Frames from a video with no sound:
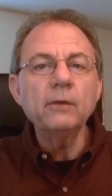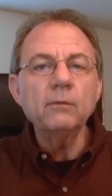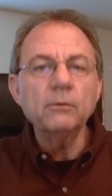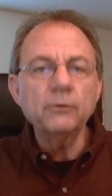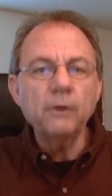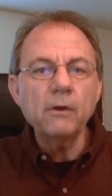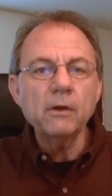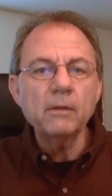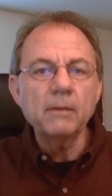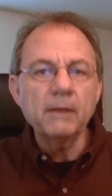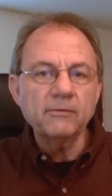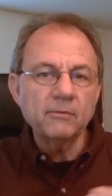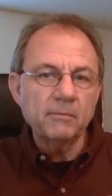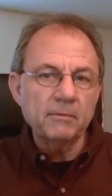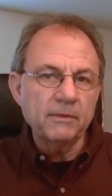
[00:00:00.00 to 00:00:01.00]
will talk
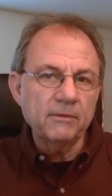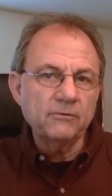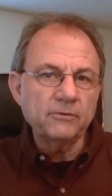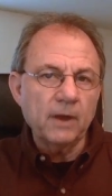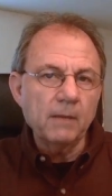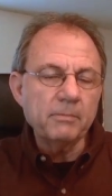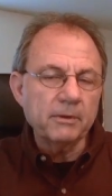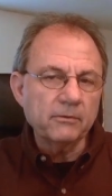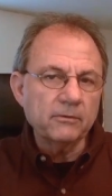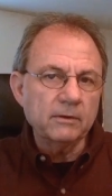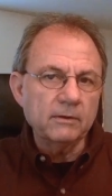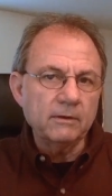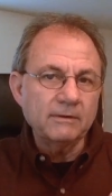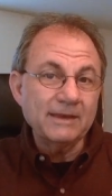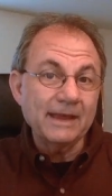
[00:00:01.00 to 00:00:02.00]
about some of these topics
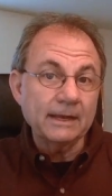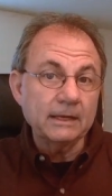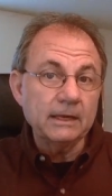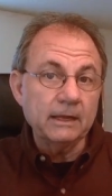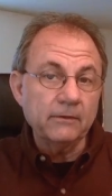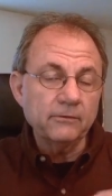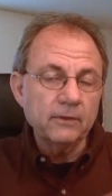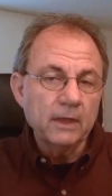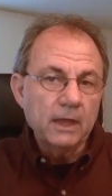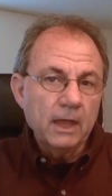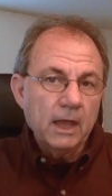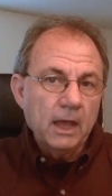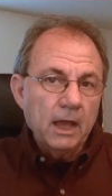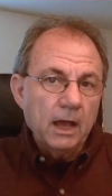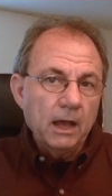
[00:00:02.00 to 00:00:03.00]
and techniques.
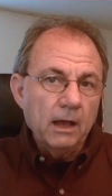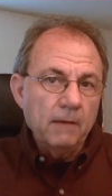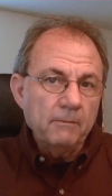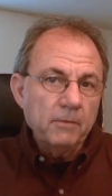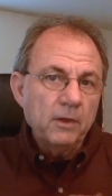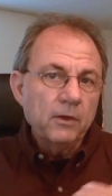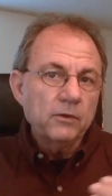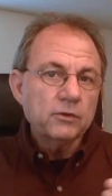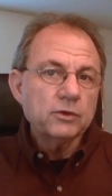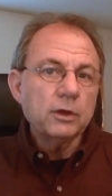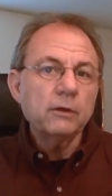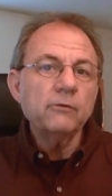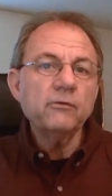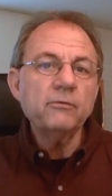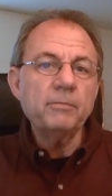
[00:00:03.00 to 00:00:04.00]
Um,
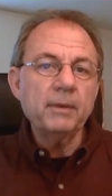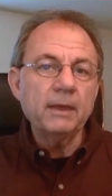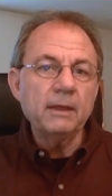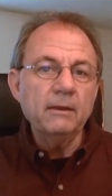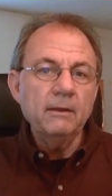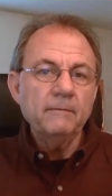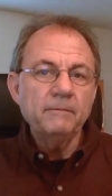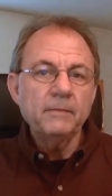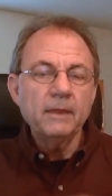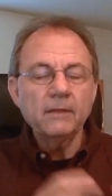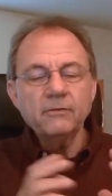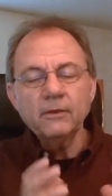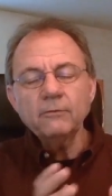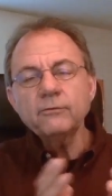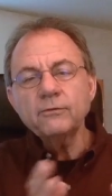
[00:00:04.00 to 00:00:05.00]
shutter speed
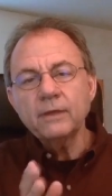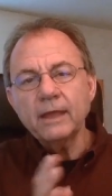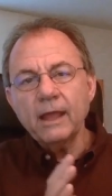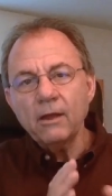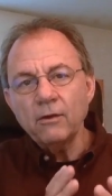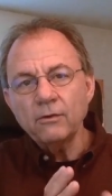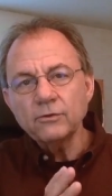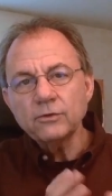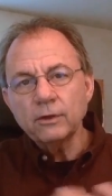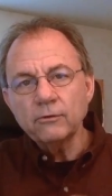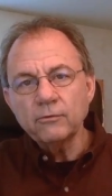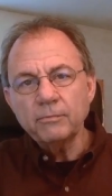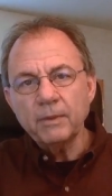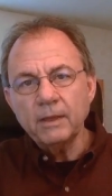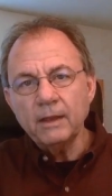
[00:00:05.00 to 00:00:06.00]
it's interesting how shutter
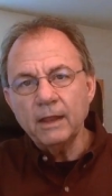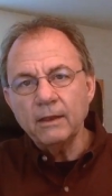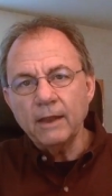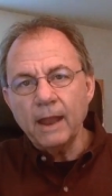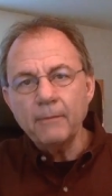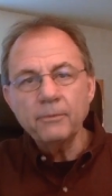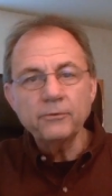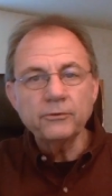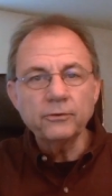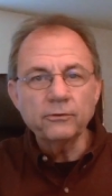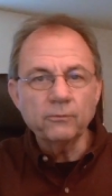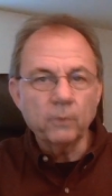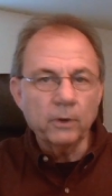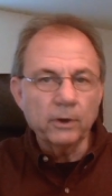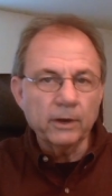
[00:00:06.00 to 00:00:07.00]
speed and
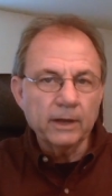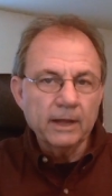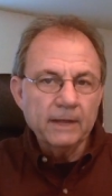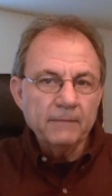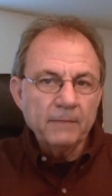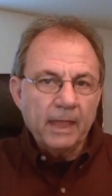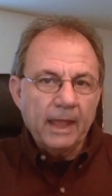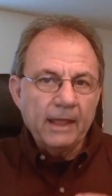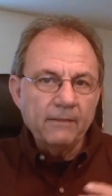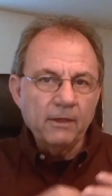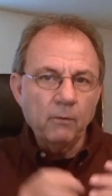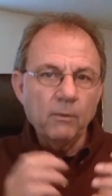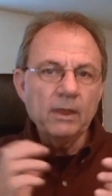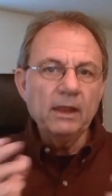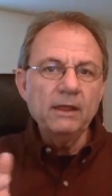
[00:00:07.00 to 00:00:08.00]
apertures work and
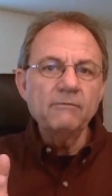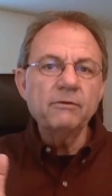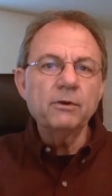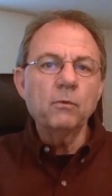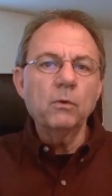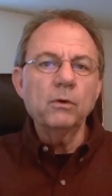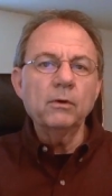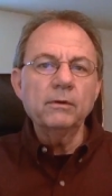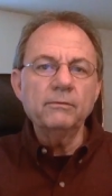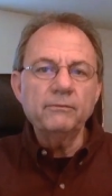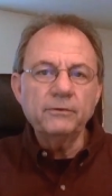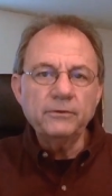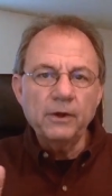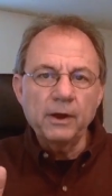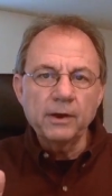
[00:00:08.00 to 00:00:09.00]
that we live in a world of
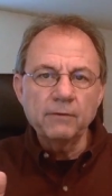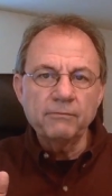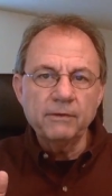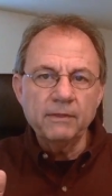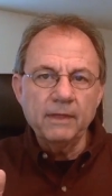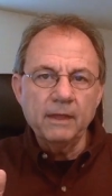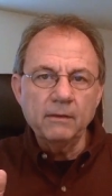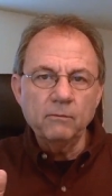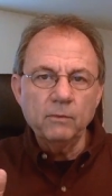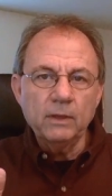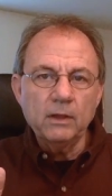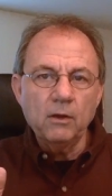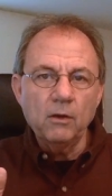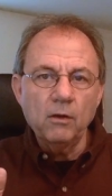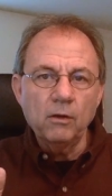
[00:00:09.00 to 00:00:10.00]
photography that we
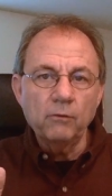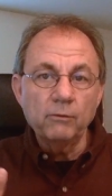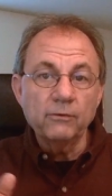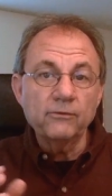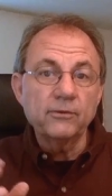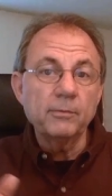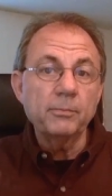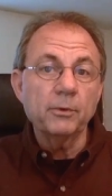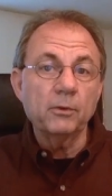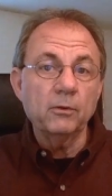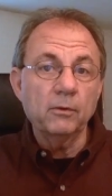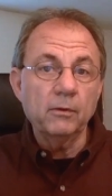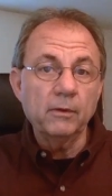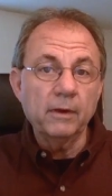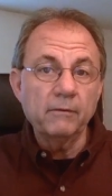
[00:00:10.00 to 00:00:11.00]
call
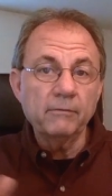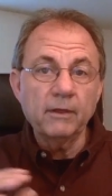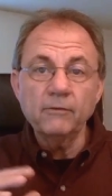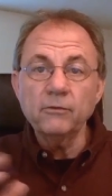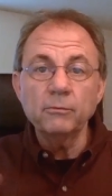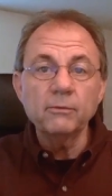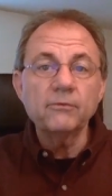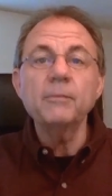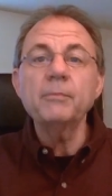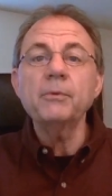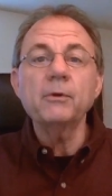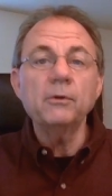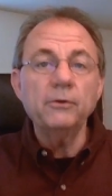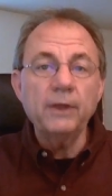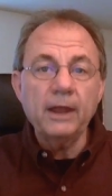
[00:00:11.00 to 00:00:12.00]
reciprocal. It's a
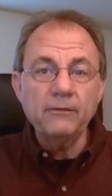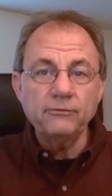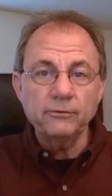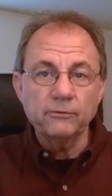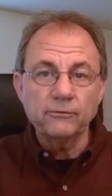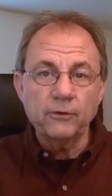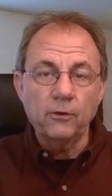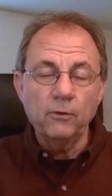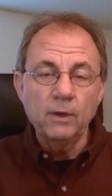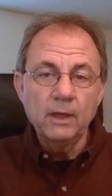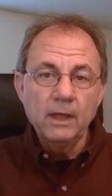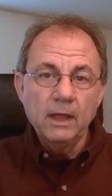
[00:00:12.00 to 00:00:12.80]
reciprocal nature. So